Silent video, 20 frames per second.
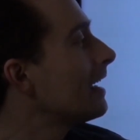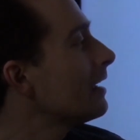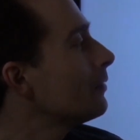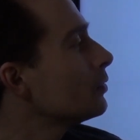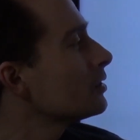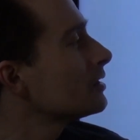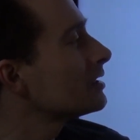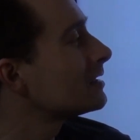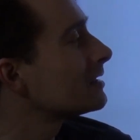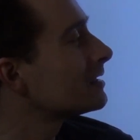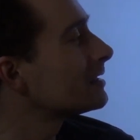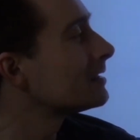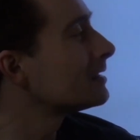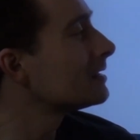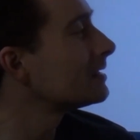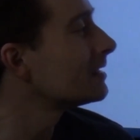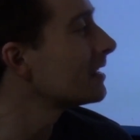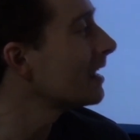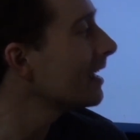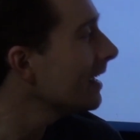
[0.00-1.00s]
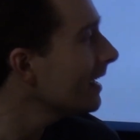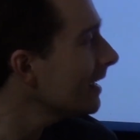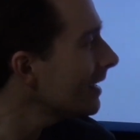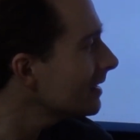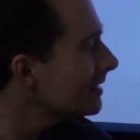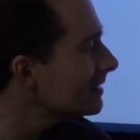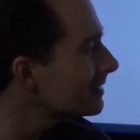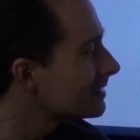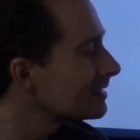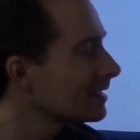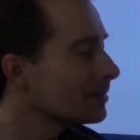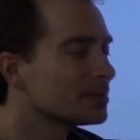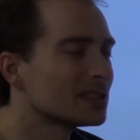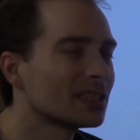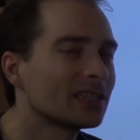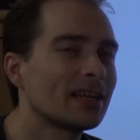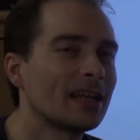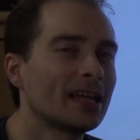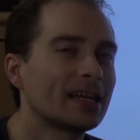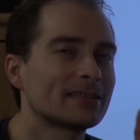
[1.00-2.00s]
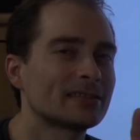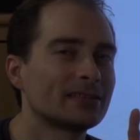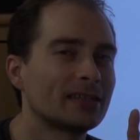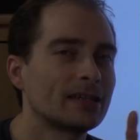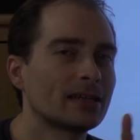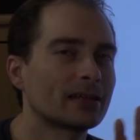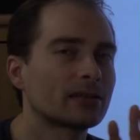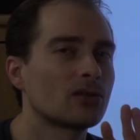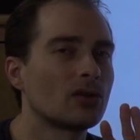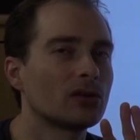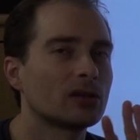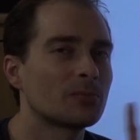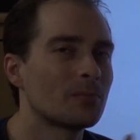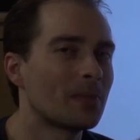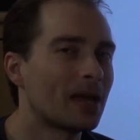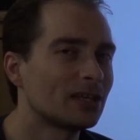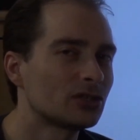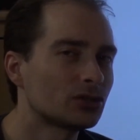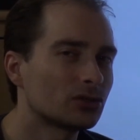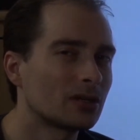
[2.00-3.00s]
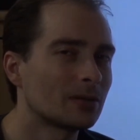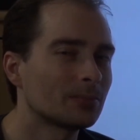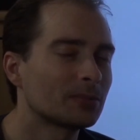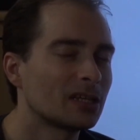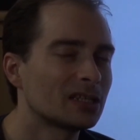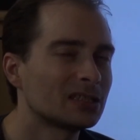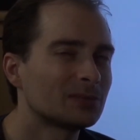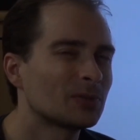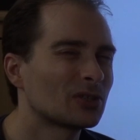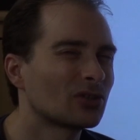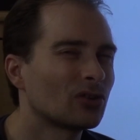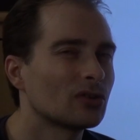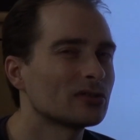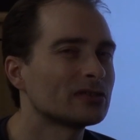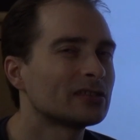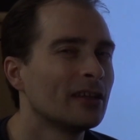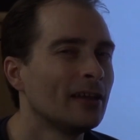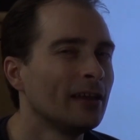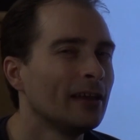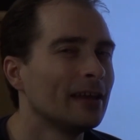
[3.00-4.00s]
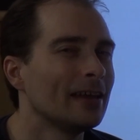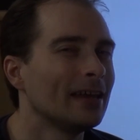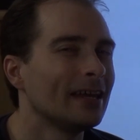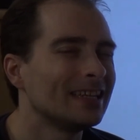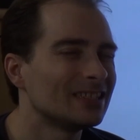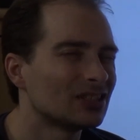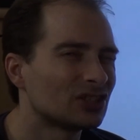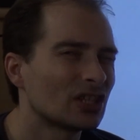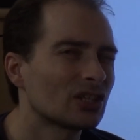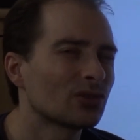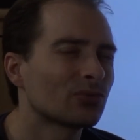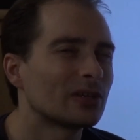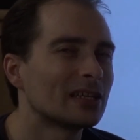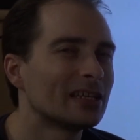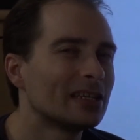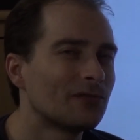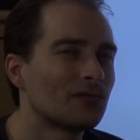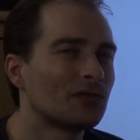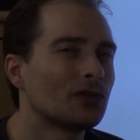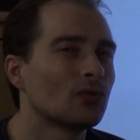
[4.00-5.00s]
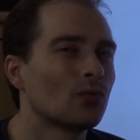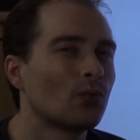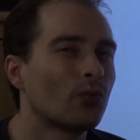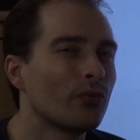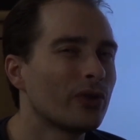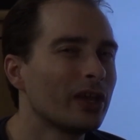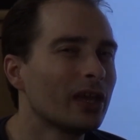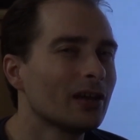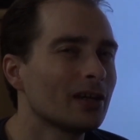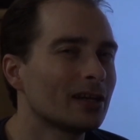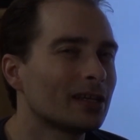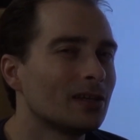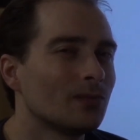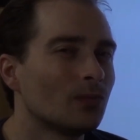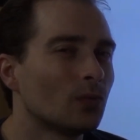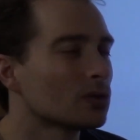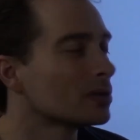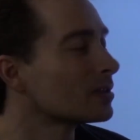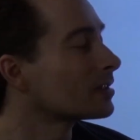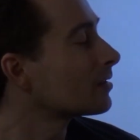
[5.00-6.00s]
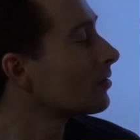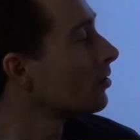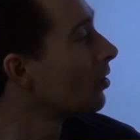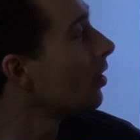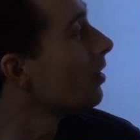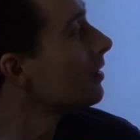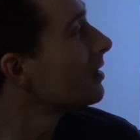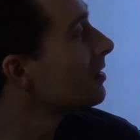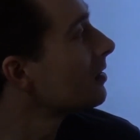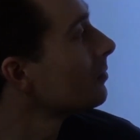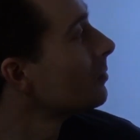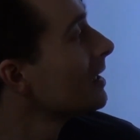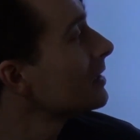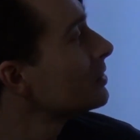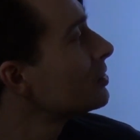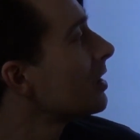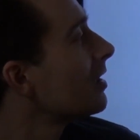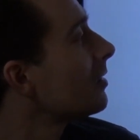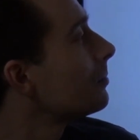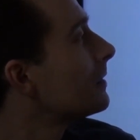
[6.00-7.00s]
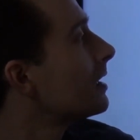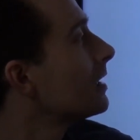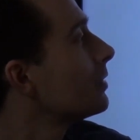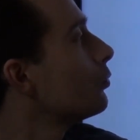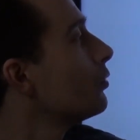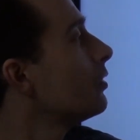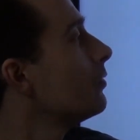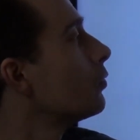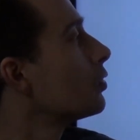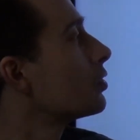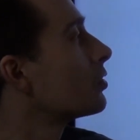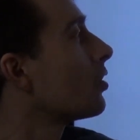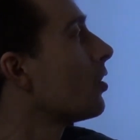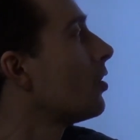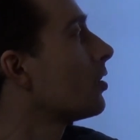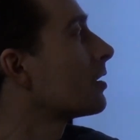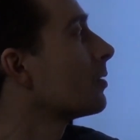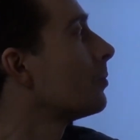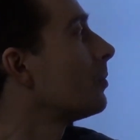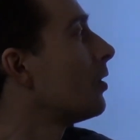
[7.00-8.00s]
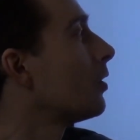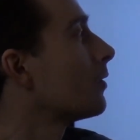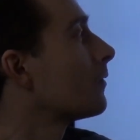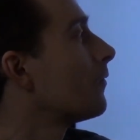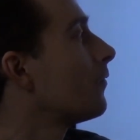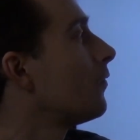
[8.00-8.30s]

I would say, something like they are calling major updates, because in general, if you really would call it a major update, we would talk about